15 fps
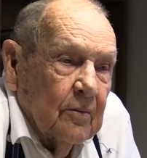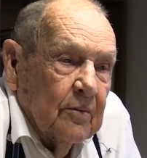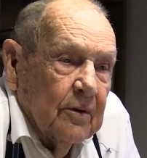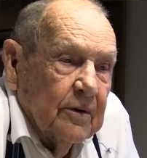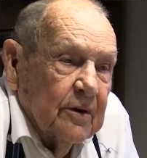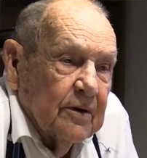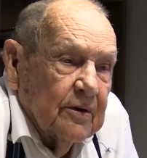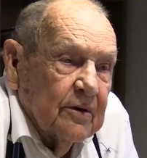We
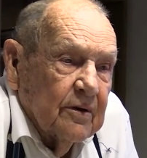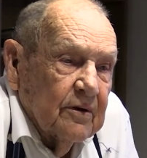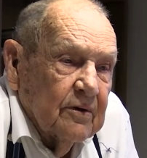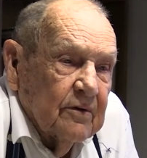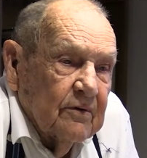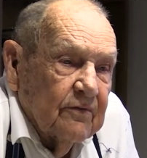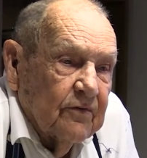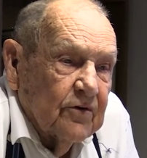did the
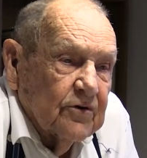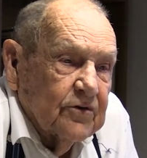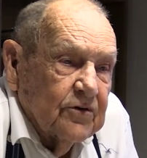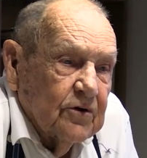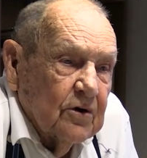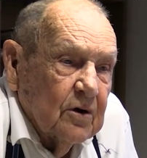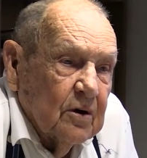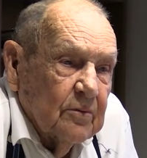first
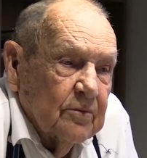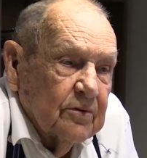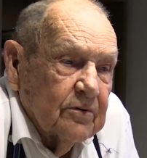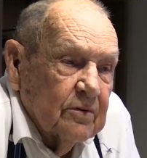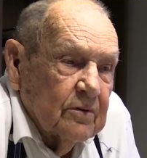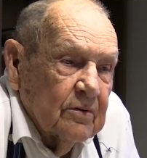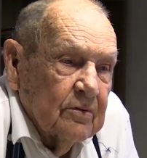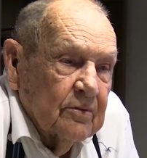job was,
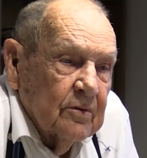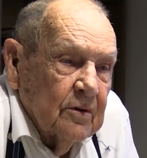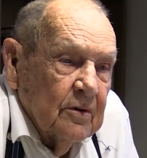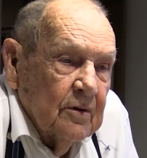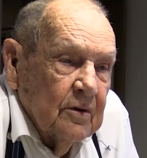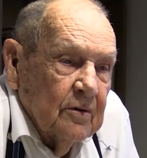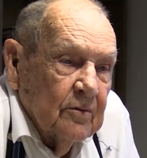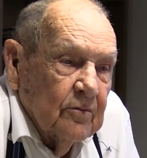
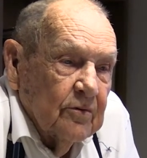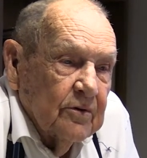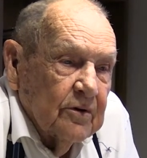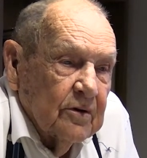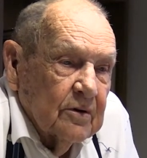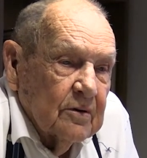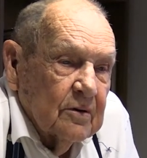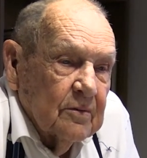was
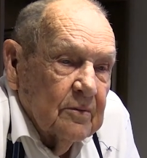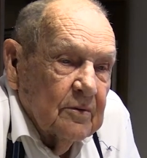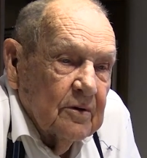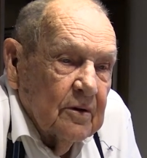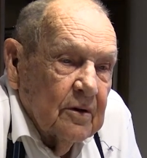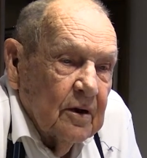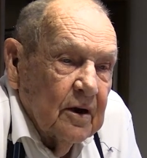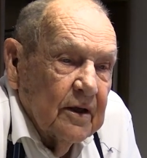
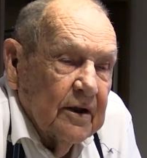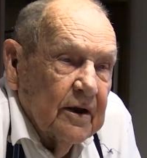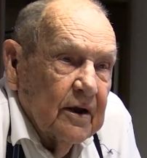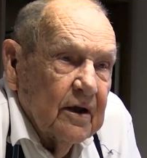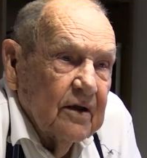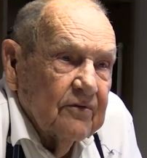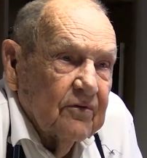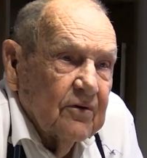Lynn
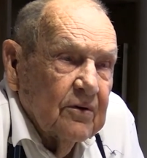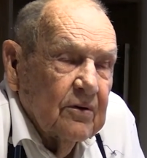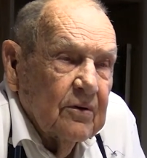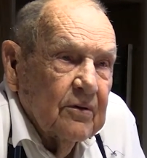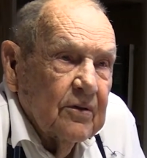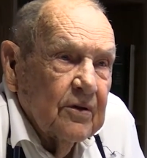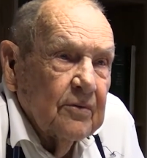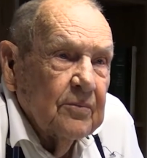Haven.
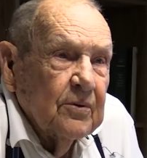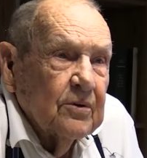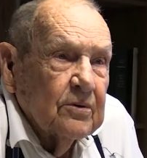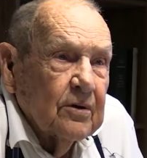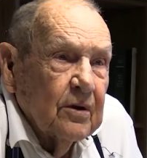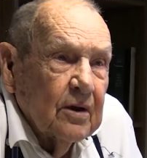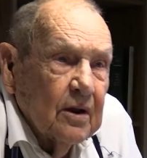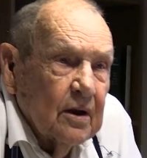They built
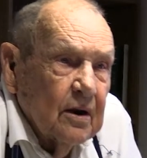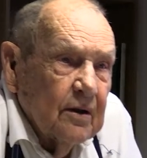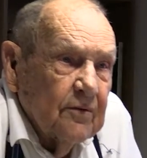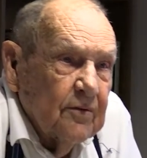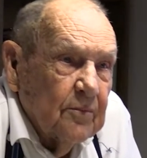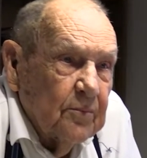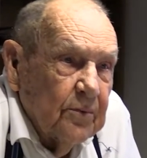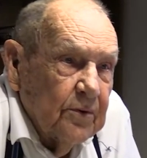the Lynn
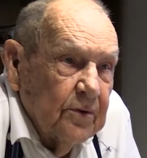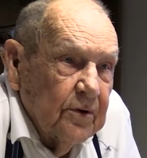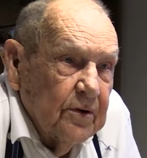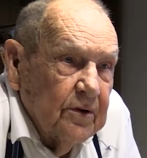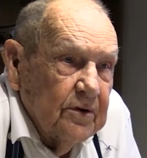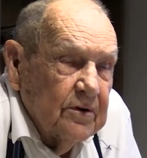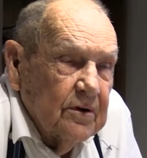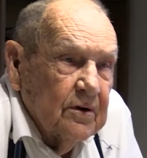Haven
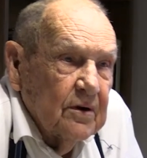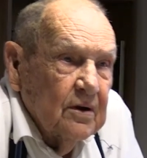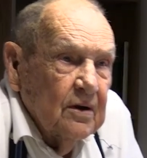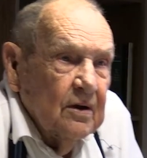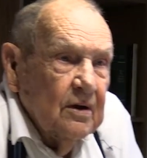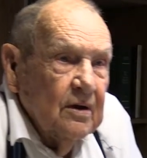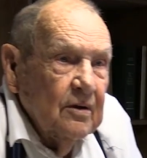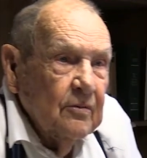Bridge.
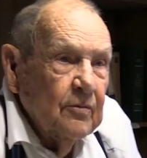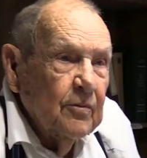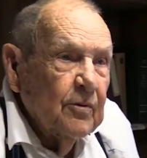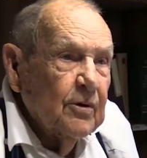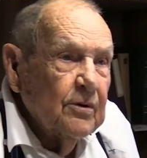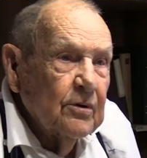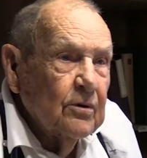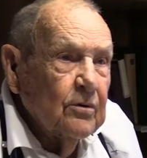We
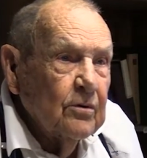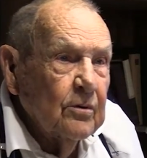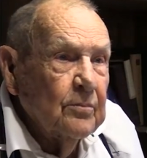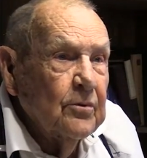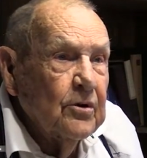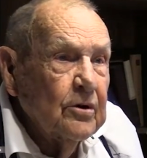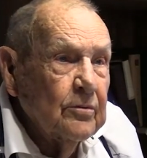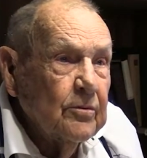wasn't on the
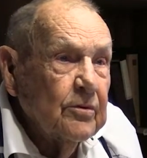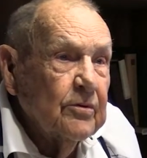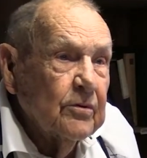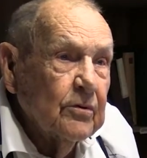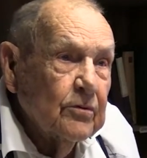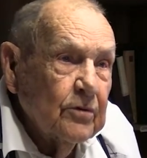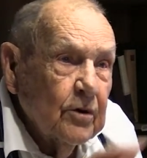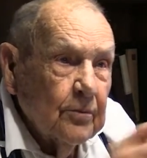bridge, we was
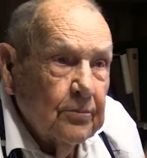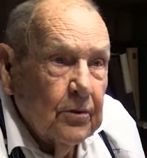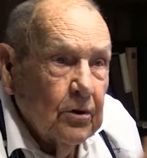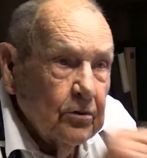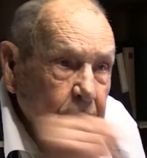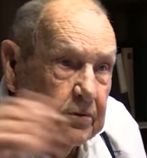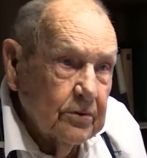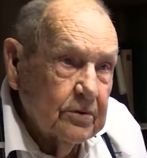on the
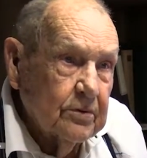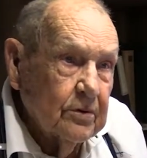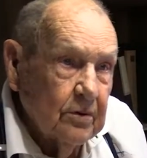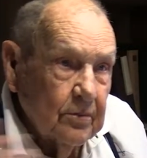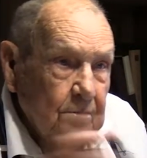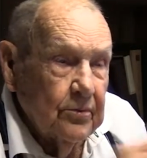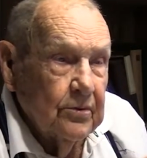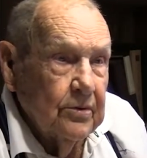approaches to
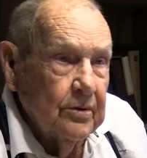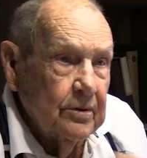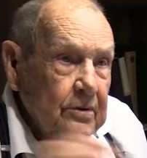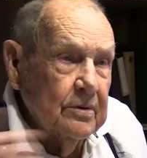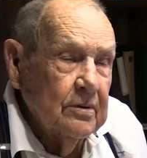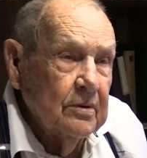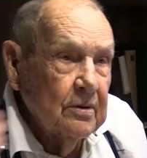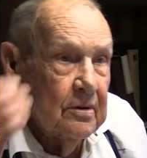the bridge.